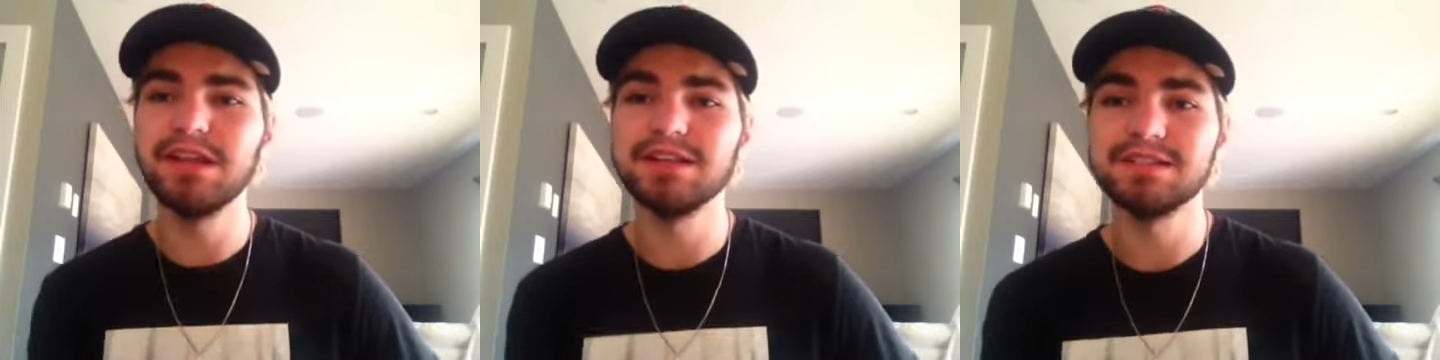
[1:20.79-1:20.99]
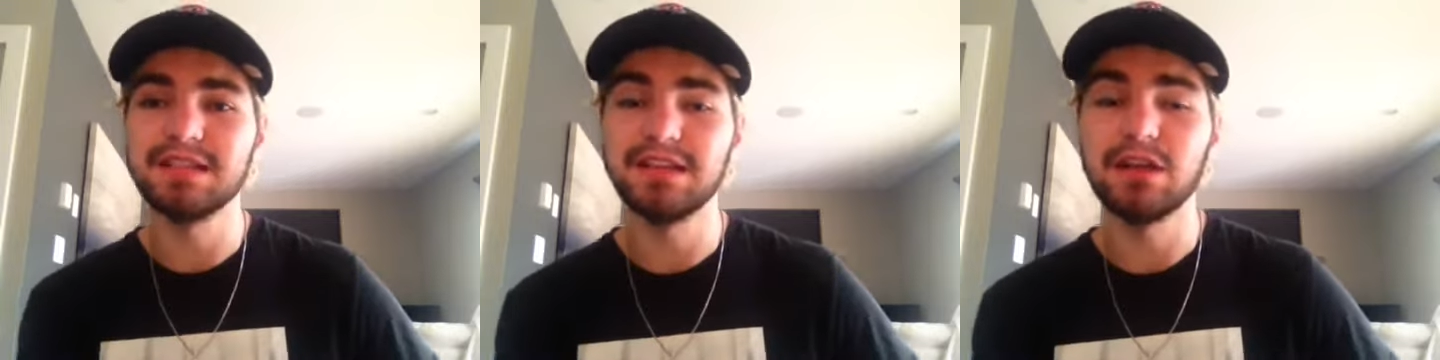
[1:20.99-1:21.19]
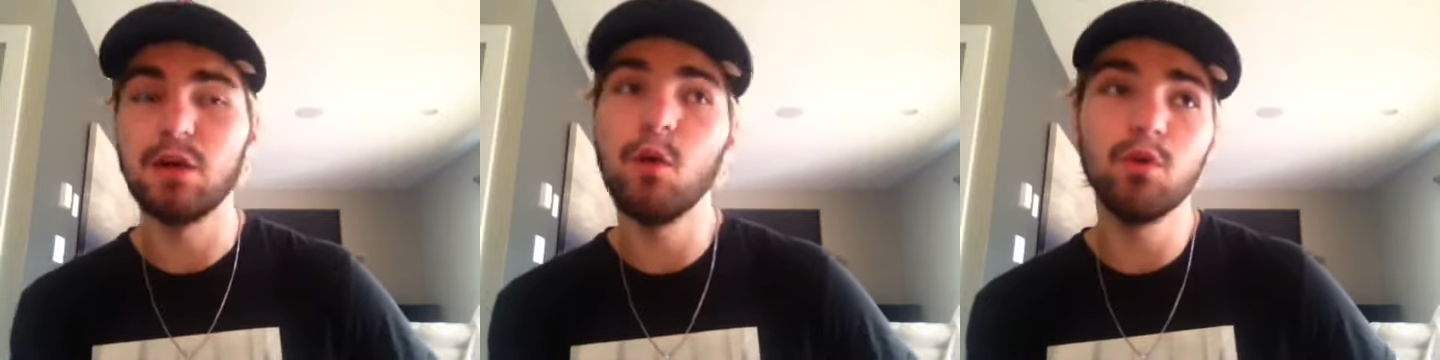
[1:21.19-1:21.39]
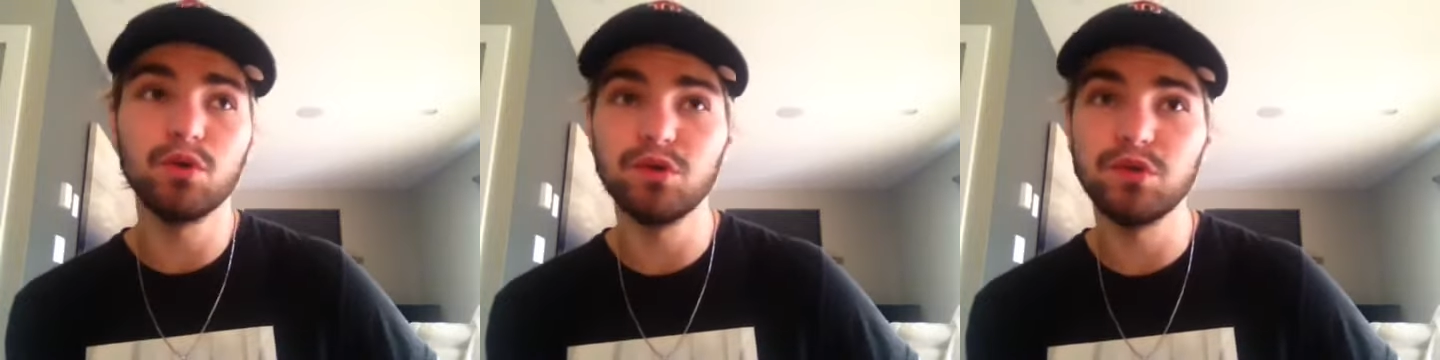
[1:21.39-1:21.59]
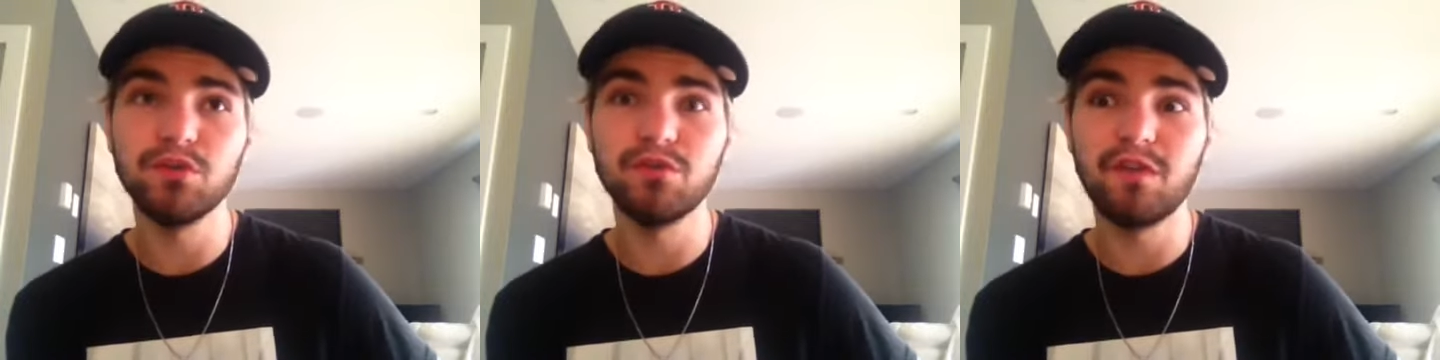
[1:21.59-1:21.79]
Is like, oh,
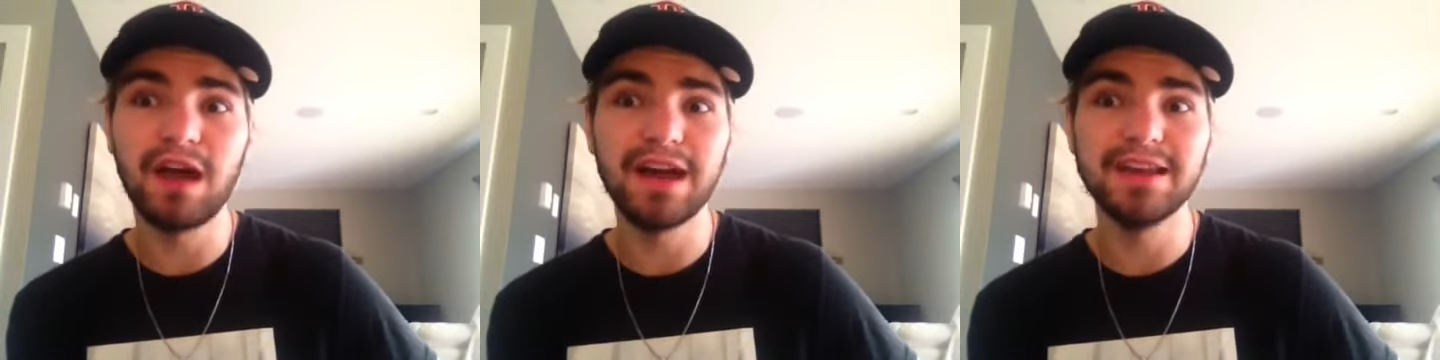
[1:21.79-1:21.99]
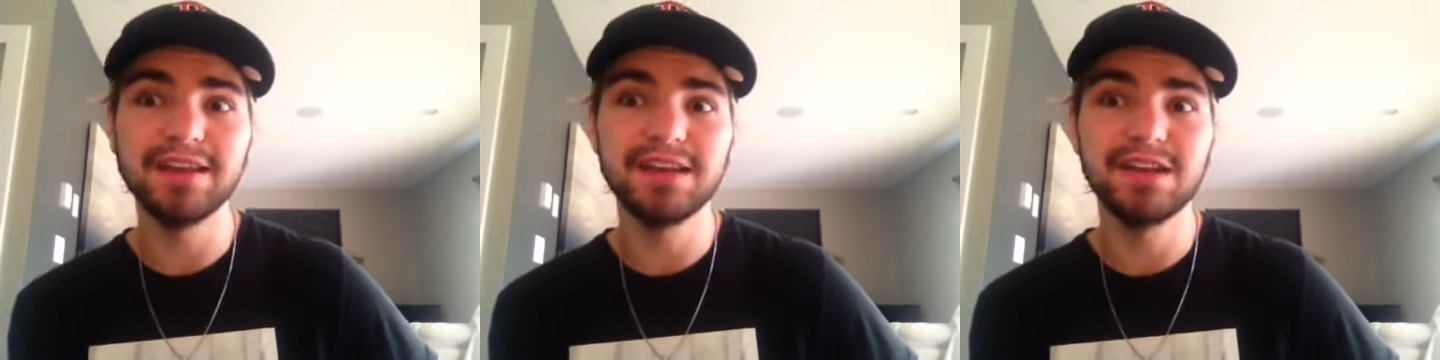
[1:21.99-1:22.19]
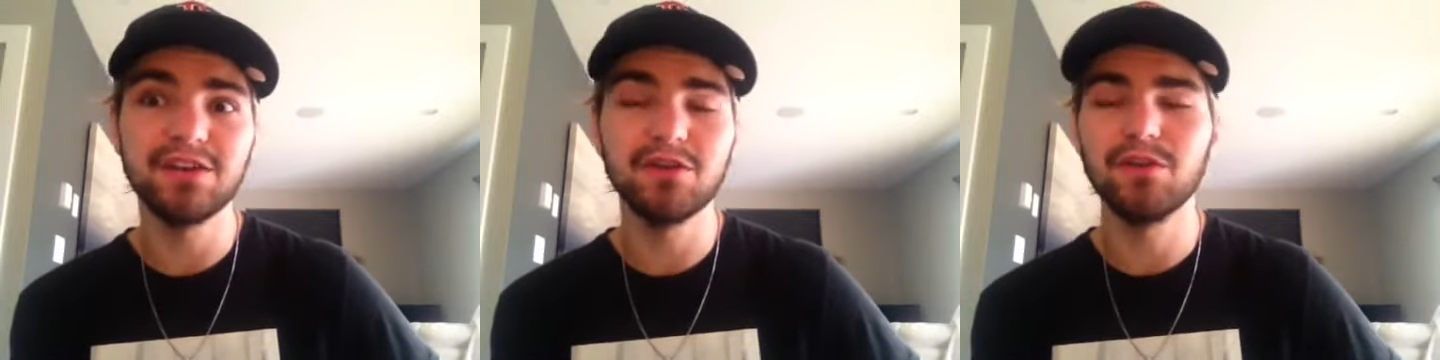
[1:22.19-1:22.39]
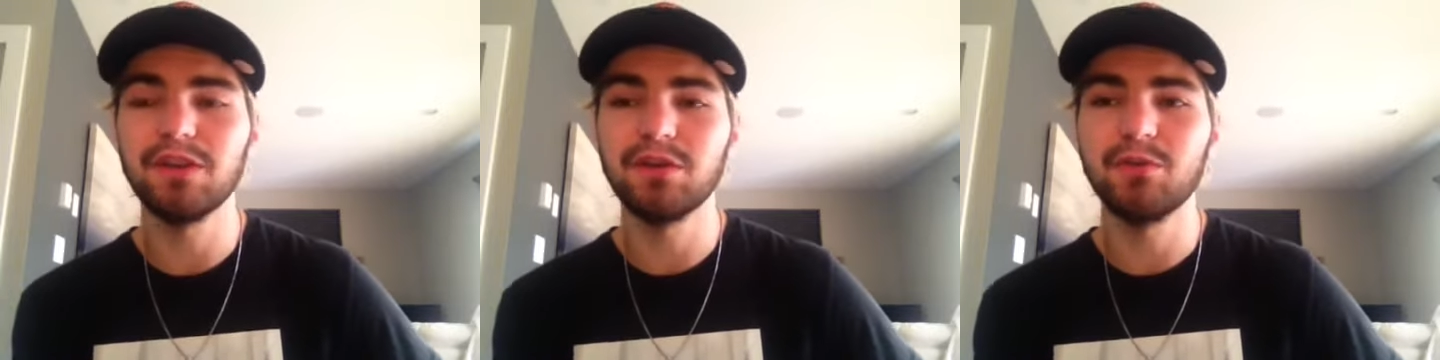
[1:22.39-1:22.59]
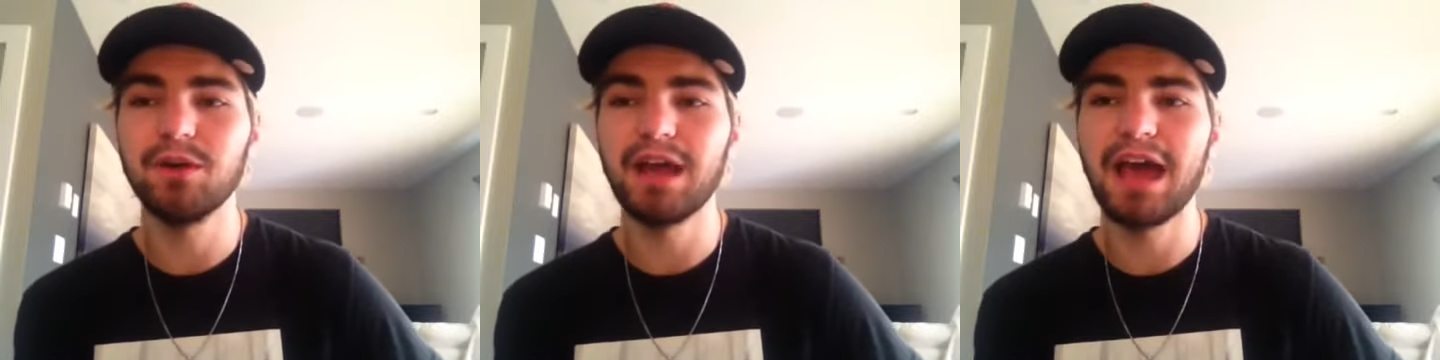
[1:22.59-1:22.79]
do you find Tyr? Or,
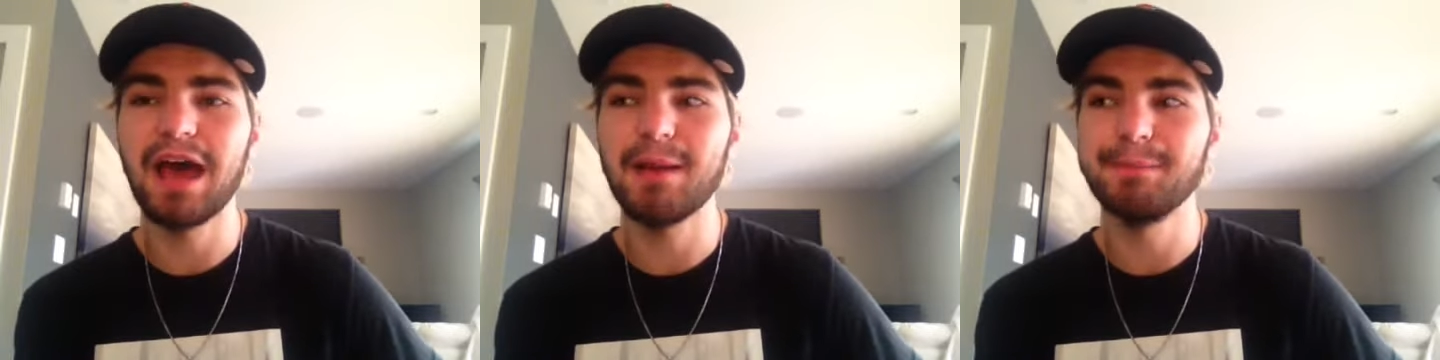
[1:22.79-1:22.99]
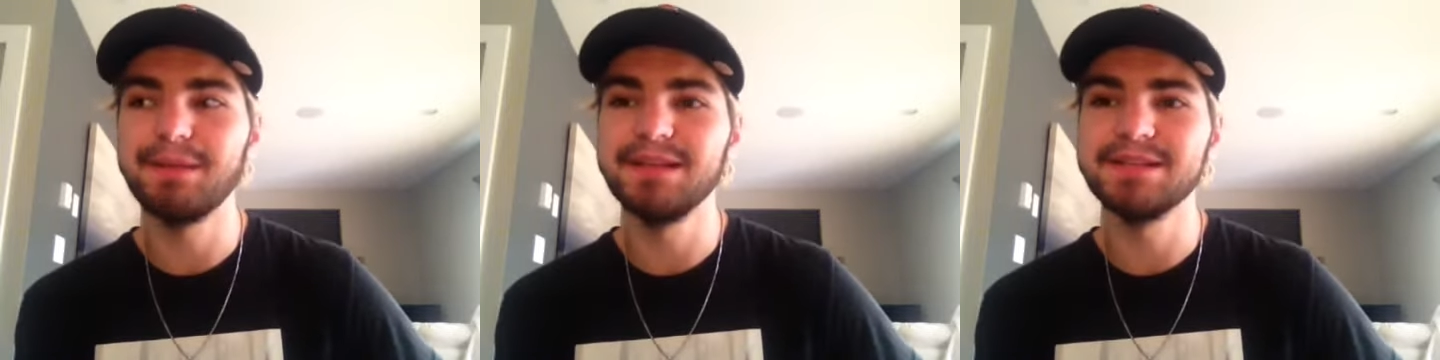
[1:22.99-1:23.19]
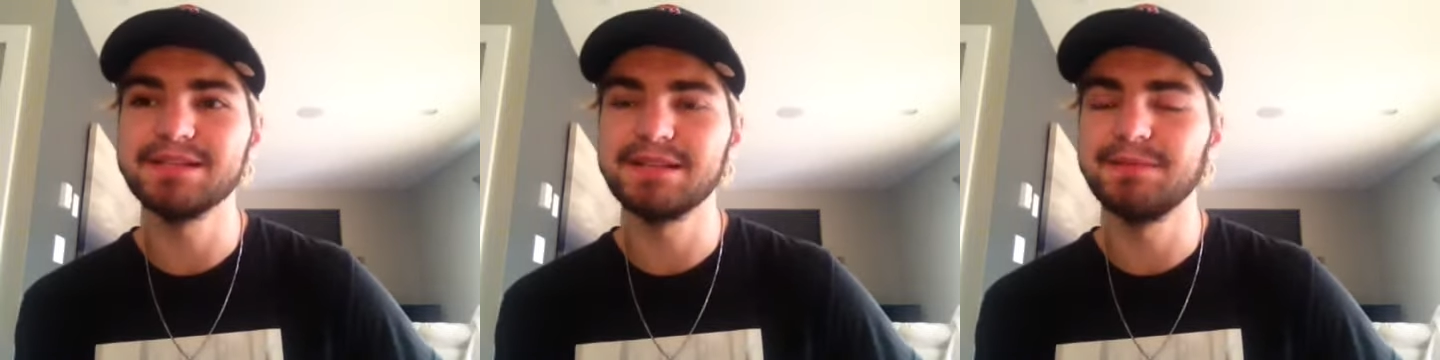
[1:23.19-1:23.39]
like, what happens?